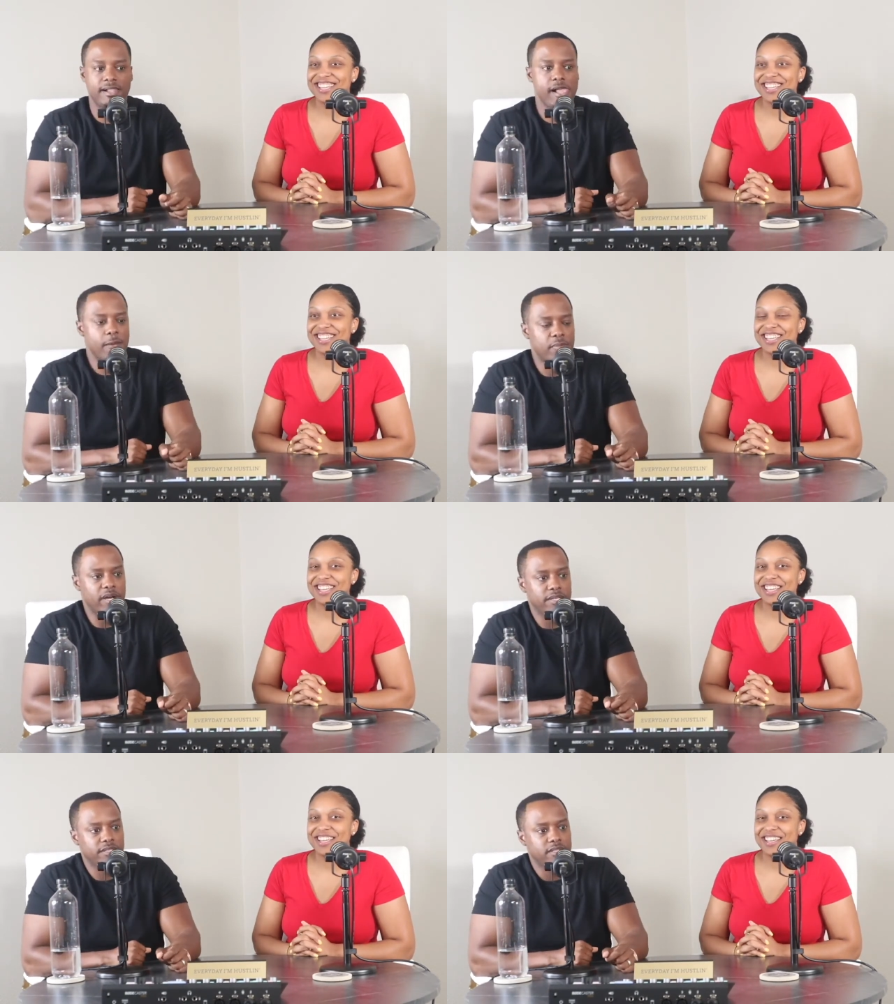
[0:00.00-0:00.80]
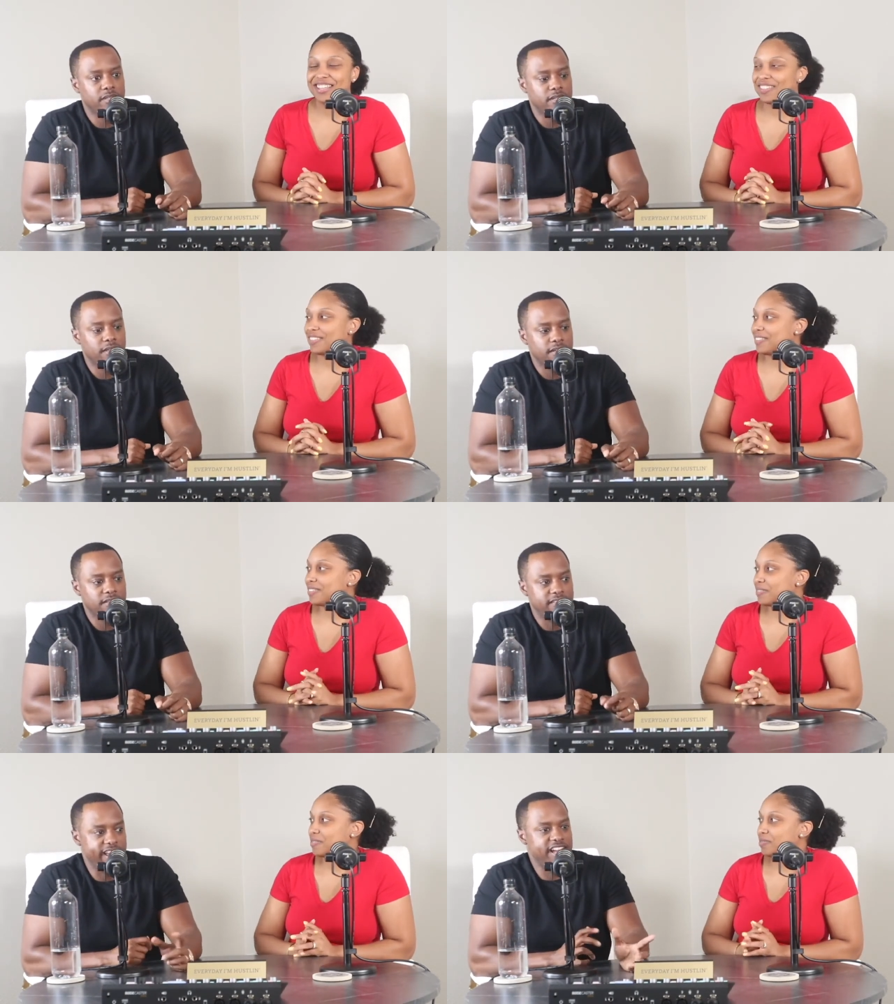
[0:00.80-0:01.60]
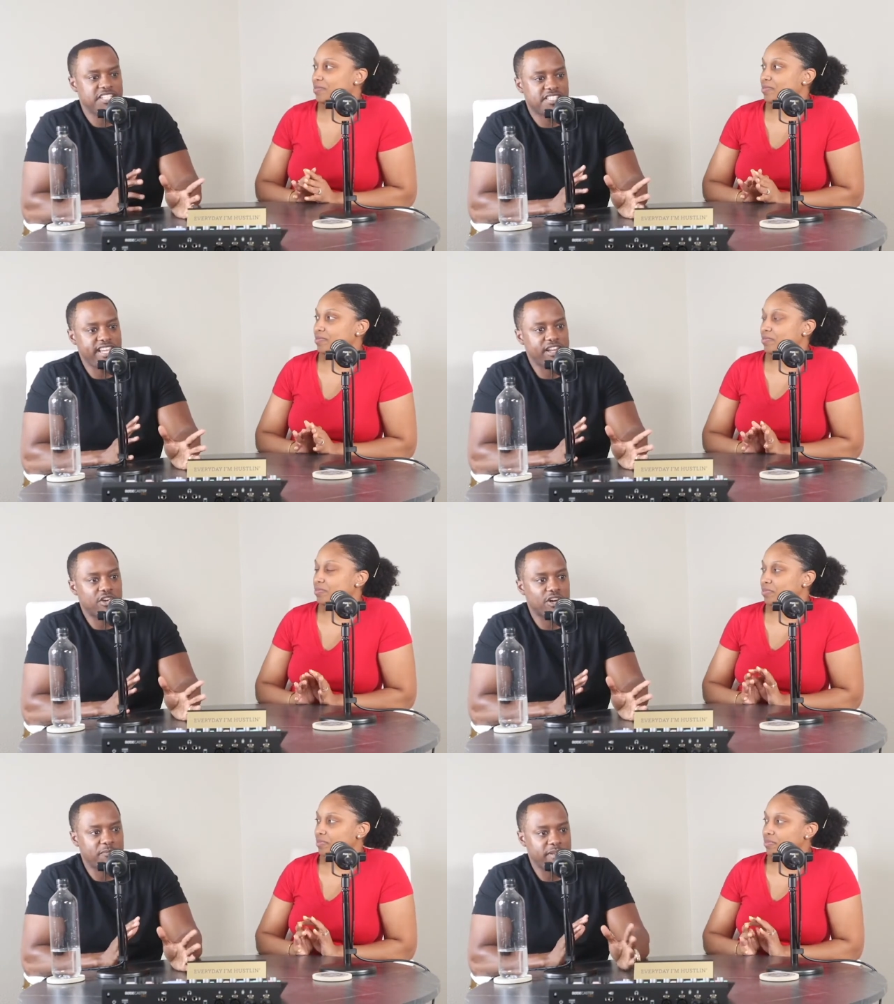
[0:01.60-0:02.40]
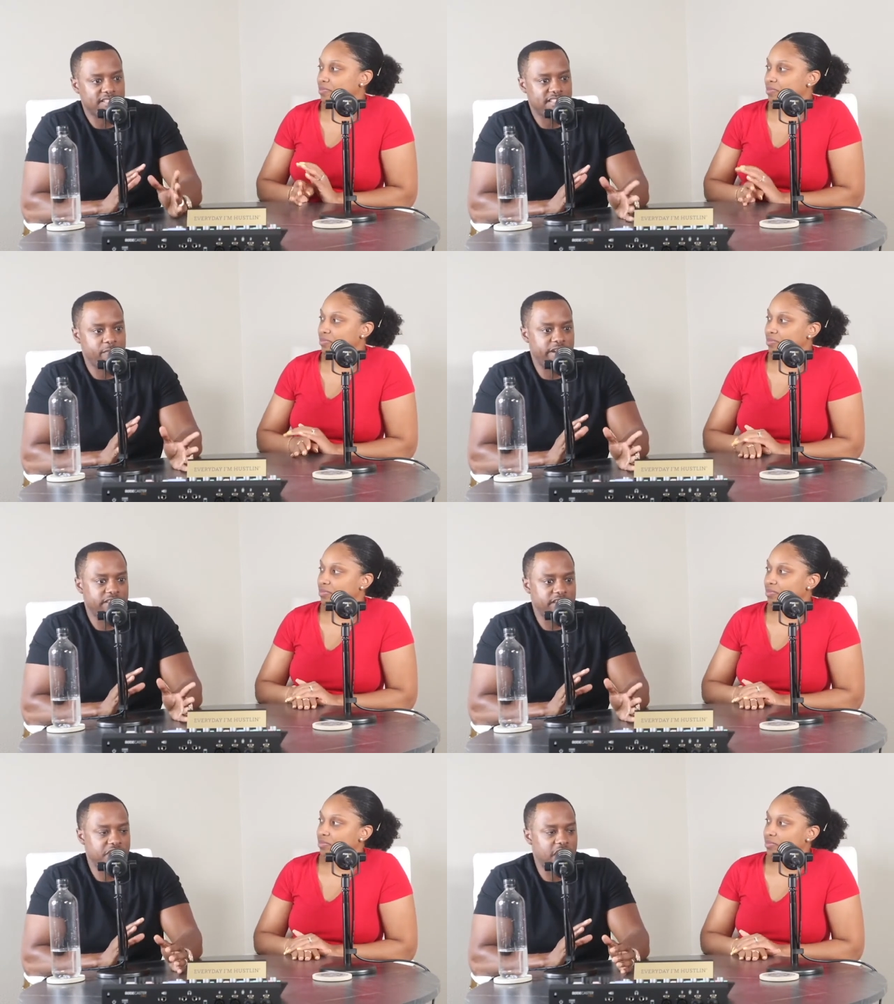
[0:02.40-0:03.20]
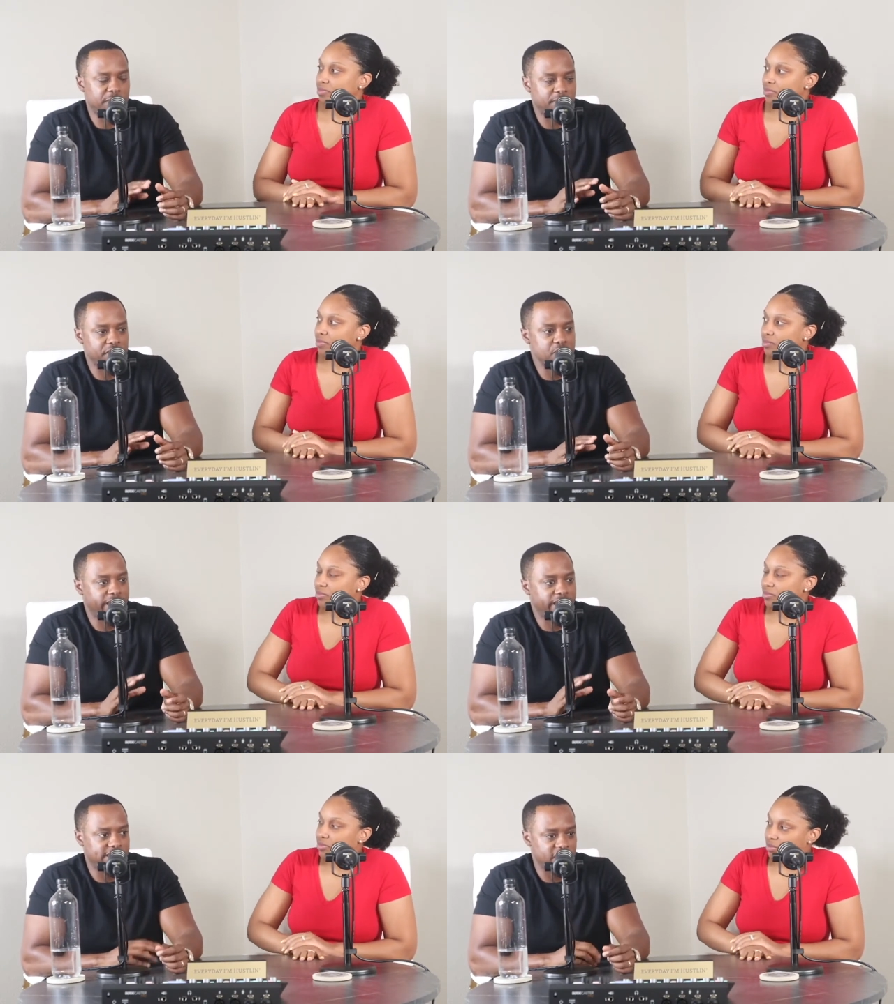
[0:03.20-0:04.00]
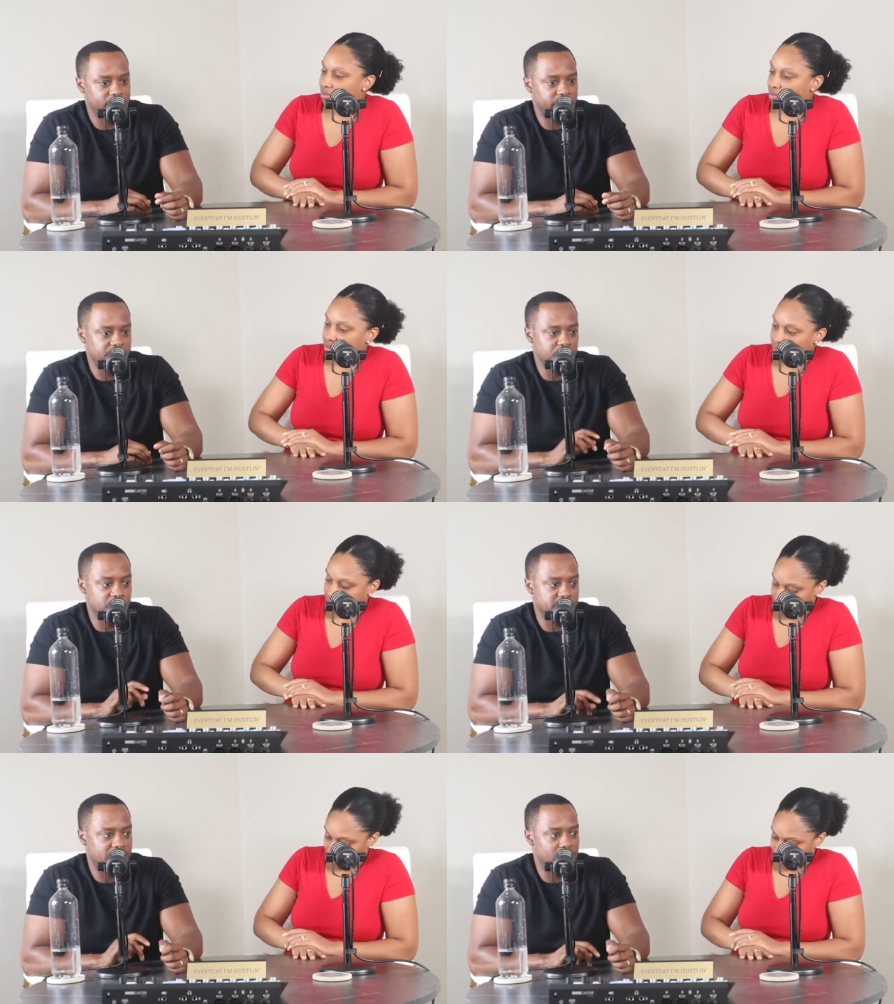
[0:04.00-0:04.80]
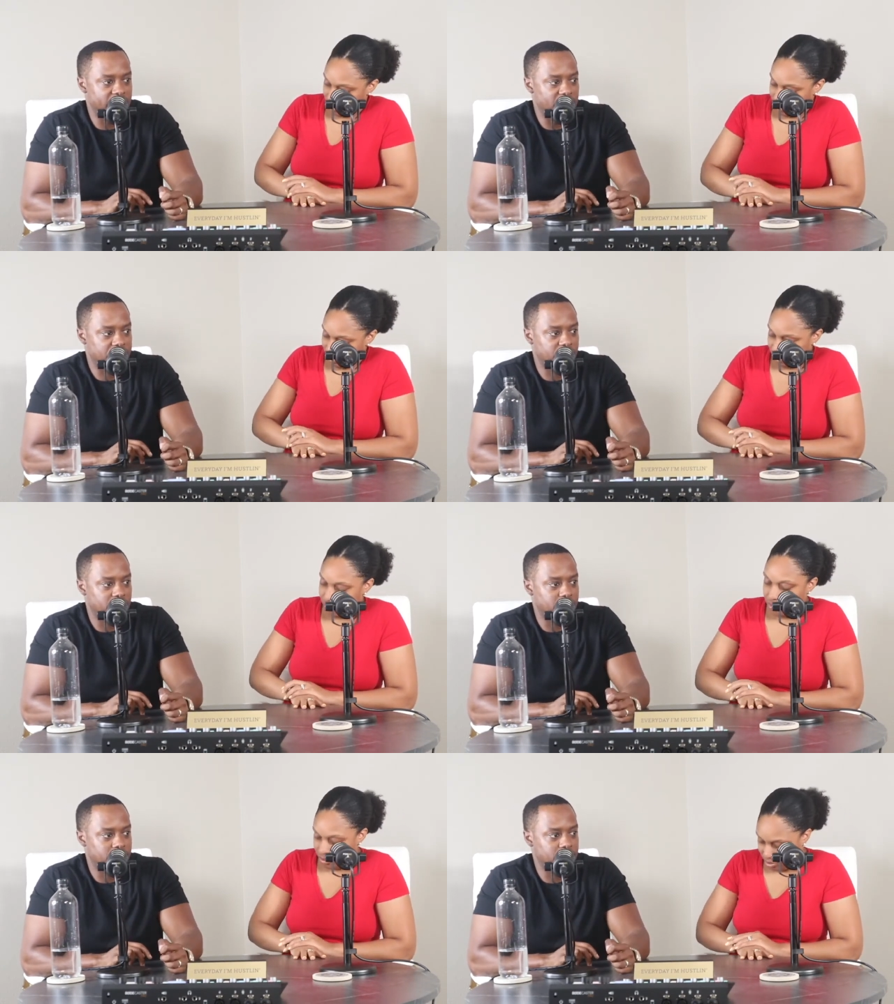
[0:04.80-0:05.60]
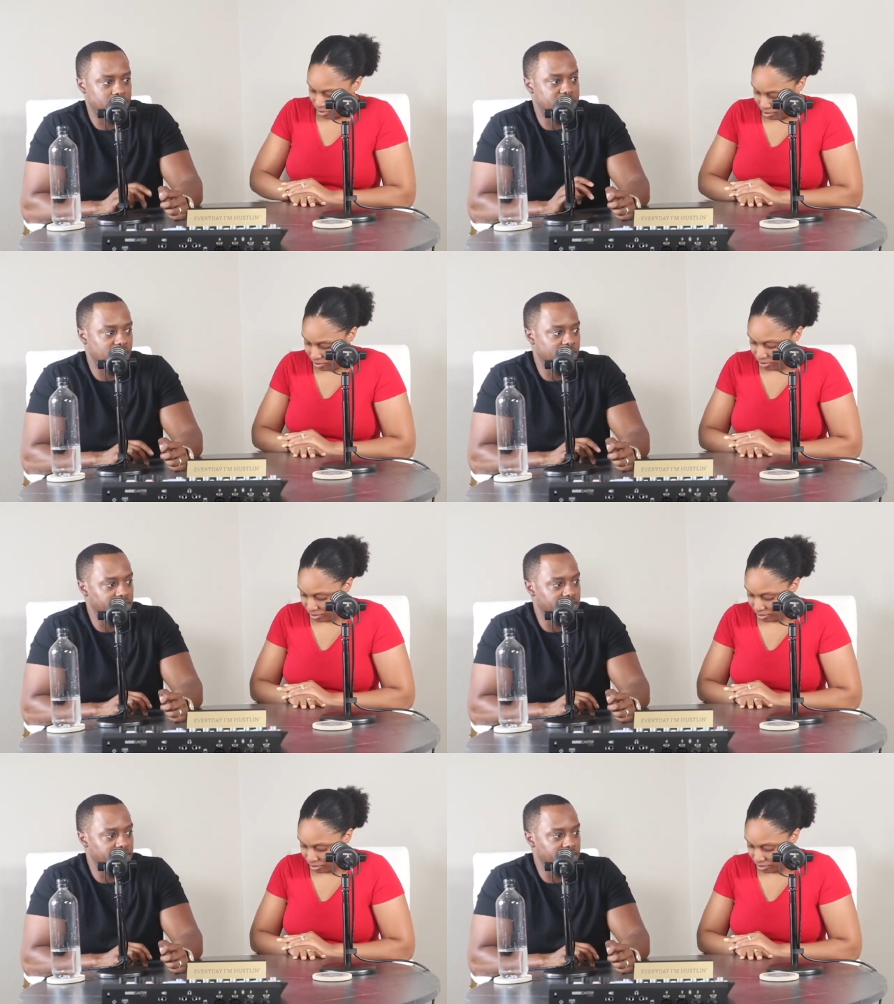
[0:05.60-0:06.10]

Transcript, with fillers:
Speaker 1: But they could just take off because they've been at their jobs, but you can't take off because you just got back from maternity mm-hmm.